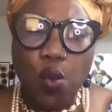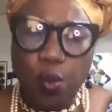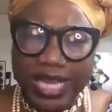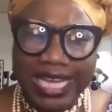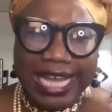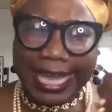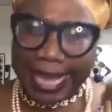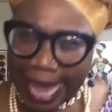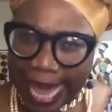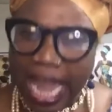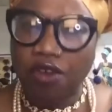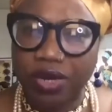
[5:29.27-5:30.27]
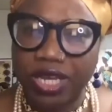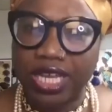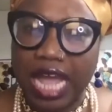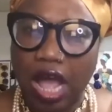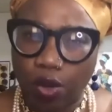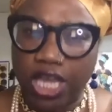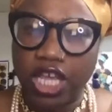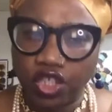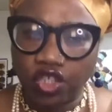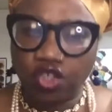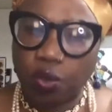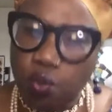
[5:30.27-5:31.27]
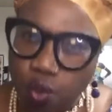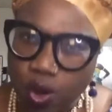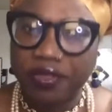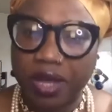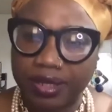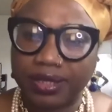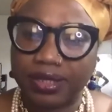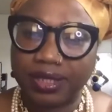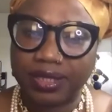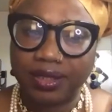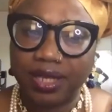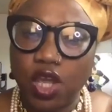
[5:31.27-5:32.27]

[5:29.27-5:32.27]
We carry our history with us.